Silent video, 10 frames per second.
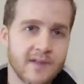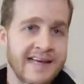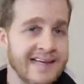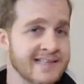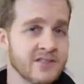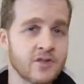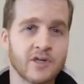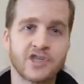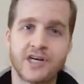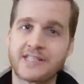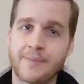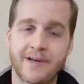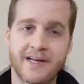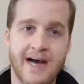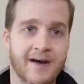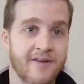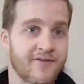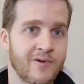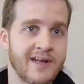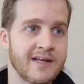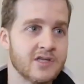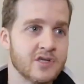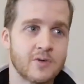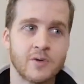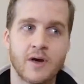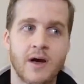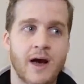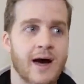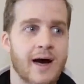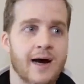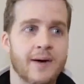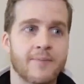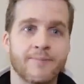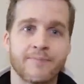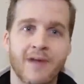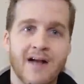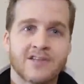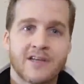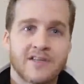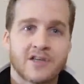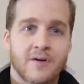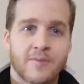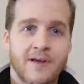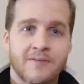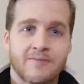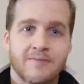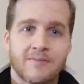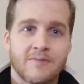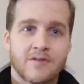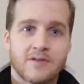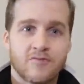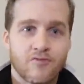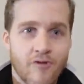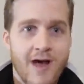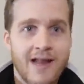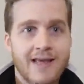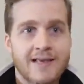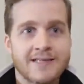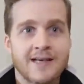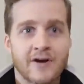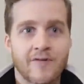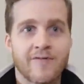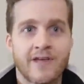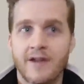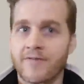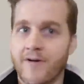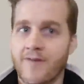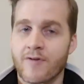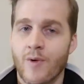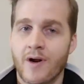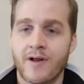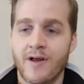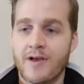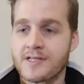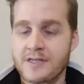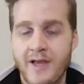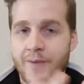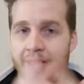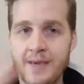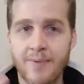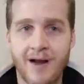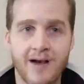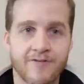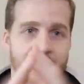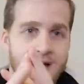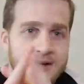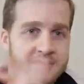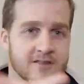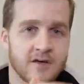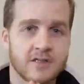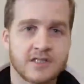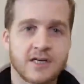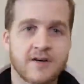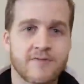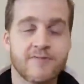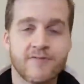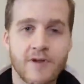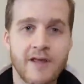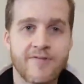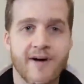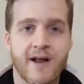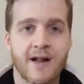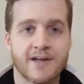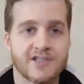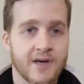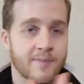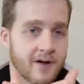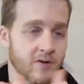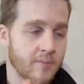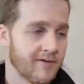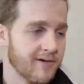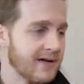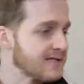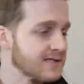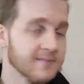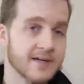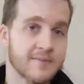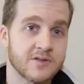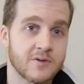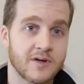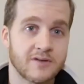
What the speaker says: Easy to adjust up and down if you need to. I just think it's going to be really easy and convenient for everyone. So anyway, keep an eye out for that. It's not fully finalized yet, but it'll be released sometime soon.